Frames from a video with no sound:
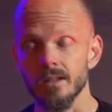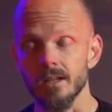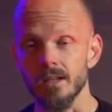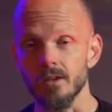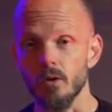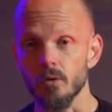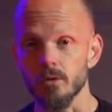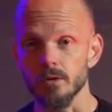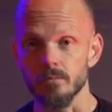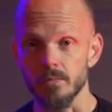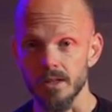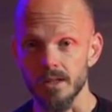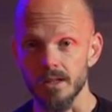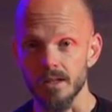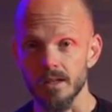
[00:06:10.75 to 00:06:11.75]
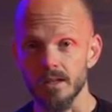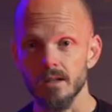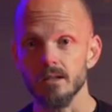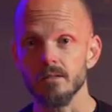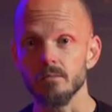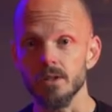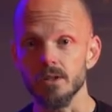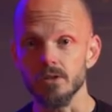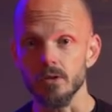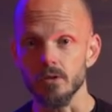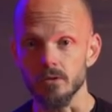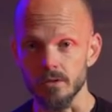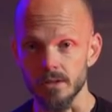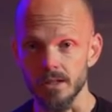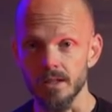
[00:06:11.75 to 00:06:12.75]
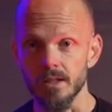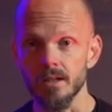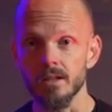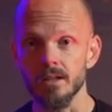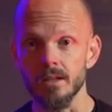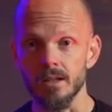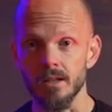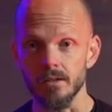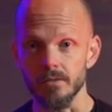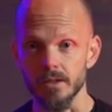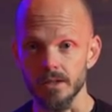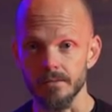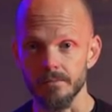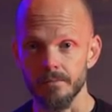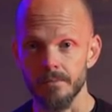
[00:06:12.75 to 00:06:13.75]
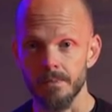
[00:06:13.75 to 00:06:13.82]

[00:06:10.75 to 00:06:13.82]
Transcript: He ultimately can be totally giving.